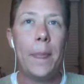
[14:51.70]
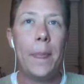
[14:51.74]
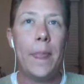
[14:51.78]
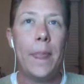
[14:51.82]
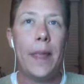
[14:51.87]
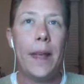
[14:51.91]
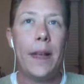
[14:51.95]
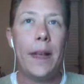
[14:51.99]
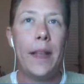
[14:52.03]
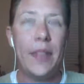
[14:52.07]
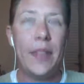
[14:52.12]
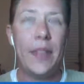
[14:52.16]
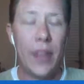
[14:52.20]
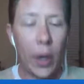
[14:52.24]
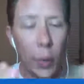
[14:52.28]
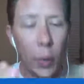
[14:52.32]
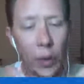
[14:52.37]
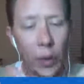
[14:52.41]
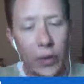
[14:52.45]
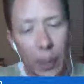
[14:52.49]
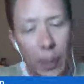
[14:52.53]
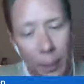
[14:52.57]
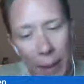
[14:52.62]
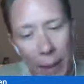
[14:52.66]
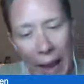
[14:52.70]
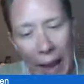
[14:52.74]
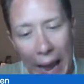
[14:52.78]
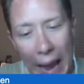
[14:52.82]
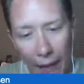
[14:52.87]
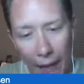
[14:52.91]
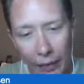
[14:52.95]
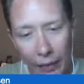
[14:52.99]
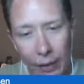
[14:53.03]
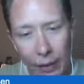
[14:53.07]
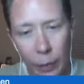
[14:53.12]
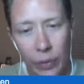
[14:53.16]
there was a
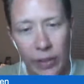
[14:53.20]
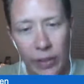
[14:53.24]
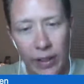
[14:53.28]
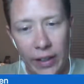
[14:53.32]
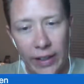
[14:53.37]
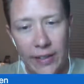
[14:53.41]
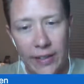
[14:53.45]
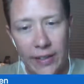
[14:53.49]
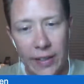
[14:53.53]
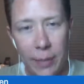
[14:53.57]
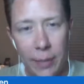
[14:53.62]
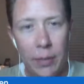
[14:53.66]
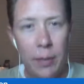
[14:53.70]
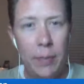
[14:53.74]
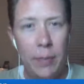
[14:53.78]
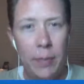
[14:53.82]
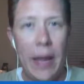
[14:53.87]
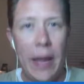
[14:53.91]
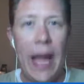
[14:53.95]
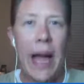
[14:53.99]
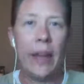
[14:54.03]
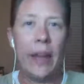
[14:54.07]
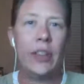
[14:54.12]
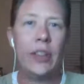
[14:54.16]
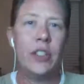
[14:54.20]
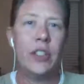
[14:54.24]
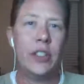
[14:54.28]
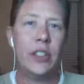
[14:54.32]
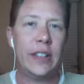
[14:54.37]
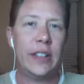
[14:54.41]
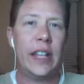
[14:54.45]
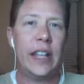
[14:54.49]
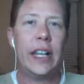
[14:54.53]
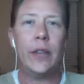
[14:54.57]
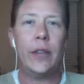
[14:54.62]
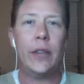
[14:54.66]
path. There was an accepted path. Just
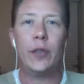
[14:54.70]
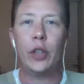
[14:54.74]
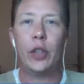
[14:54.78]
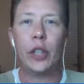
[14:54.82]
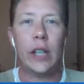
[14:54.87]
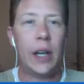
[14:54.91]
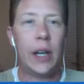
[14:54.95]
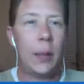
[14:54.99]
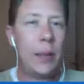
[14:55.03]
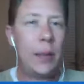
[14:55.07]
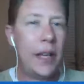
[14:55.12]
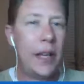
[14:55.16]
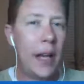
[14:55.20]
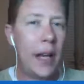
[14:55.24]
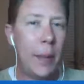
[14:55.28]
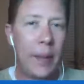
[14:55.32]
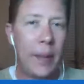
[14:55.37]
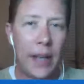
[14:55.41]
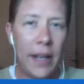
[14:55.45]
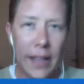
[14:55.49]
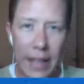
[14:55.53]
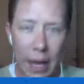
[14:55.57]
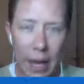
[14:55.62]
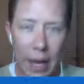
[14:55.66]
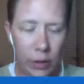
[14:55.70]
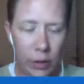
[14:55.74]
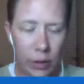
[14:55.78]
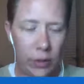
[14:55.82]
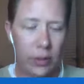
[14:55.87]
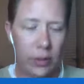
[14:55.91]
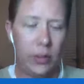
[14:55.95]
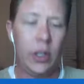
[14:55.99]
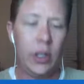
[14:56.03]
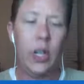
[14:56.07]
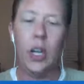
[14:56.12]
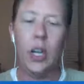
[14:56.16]
like if you're going to become an accountant,
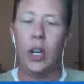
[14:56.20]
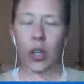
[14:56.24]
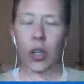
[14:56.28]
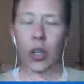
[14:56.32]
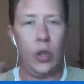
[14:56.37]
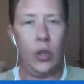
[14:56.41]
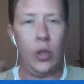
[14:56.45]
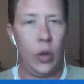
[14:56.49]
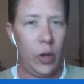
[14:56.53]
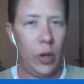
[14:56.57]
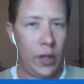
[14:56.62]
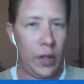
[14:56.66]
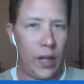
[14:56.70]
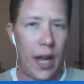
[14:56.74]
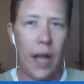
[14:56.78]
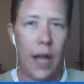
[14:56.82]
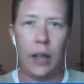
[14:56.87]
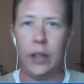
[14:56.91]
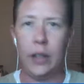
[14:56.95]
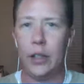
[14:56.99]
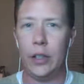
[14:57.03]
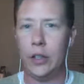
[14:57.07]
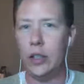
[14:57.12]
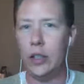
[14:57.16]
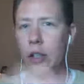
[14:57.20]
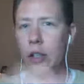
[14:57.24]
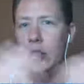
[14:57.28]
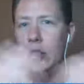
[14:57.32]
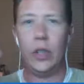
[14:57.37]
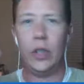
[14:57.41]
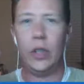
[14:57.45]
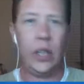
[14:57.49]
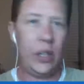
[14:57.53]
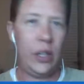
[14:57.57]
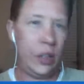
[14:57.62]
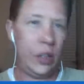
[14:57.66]
you go to college, you
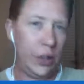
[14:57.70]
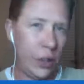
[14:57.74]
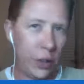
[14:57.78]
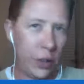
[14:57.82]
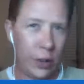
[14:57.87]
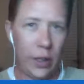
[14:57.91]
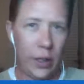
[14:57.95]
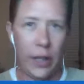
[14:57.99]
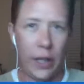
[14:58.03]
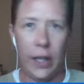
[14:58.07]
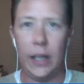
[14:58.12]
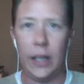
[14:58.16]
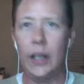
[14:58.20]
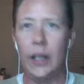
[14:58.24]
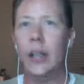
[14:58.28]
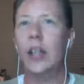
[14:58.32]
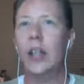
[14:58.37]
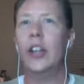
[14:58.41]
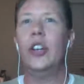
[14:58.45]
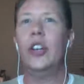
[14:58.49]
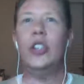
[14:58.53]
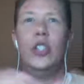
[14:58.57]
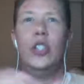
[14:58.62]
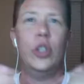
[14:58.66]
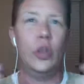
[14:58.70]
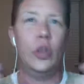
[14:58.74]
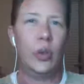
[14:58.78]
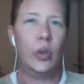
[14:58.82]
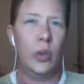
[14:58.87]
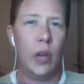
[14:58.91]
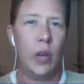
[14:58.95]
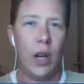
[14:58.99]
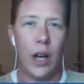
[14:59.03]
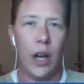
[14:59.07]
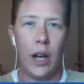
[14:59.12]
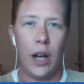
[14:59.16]
get your degree, you
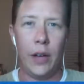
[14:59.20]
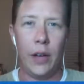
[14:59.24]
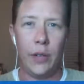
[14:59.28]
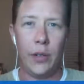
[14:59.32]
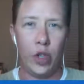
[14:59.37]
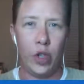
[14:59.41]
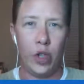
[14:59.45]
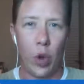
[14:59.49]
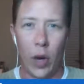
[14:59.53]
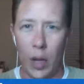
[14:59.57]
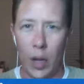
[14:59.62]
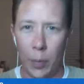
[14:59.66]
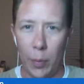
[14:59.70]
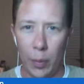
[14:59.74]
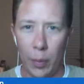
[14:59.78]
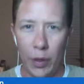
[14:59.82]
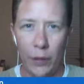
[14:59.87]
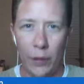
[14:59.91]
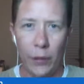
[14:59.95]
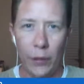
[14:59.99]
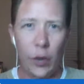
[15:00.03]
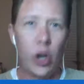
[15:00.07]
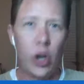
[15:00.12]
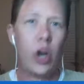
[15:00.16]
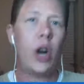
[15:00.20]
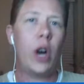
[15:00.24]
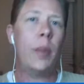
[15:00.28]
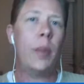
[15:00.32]
join up with a firm, and